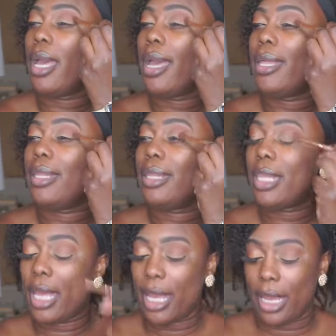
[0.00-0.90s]
And
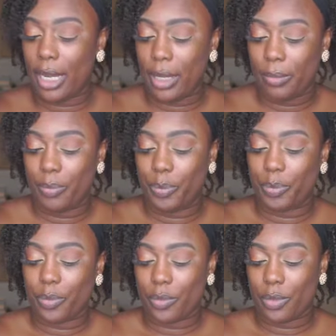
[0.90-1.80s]
then
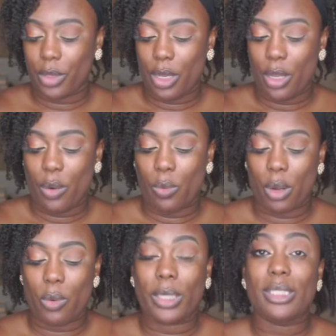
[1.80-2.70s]

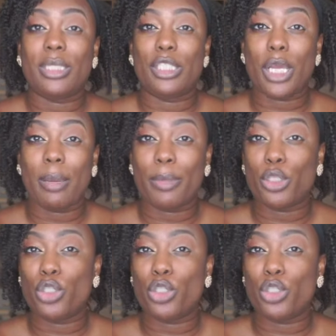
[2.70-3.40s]
we're going to jump